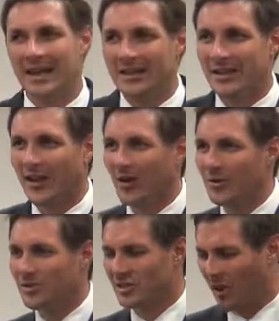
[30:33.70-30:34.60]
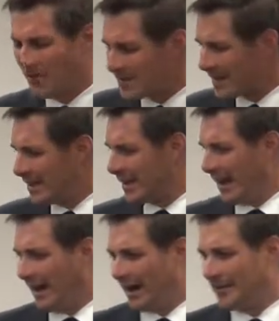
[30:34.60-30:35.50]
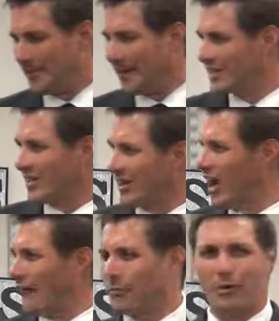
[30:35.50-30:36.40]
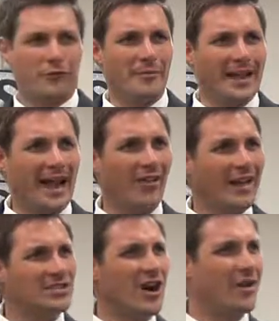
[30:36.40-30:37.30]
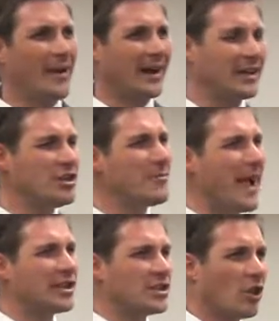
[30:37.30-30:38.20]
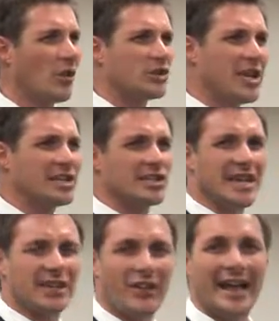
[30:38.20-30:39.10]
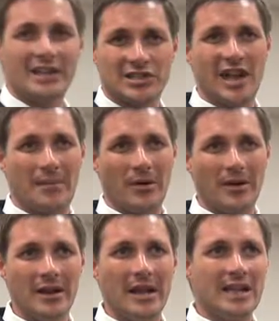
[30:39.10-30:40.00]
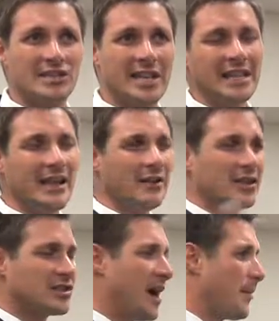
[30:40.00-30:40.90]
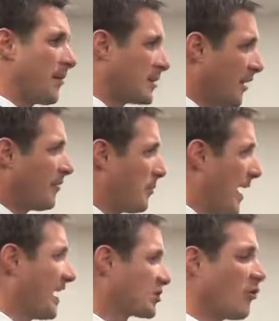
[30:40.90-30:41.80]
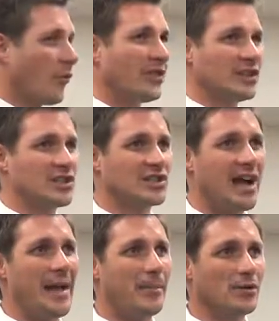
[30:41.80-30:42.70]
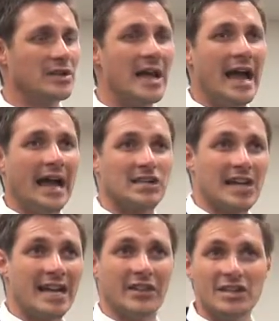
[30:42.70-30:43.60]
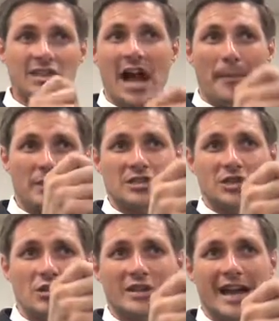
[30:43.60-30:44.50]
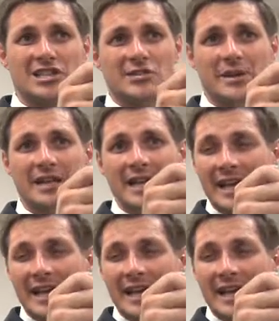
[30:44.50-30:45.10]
You know, so uh, it's uncomfortable for me. I don't like to talk about it. And you imagine Lord Jesus at the Last Supper, sitting there at the supper of the Passover with his disciples and saying, this cup is the New Testament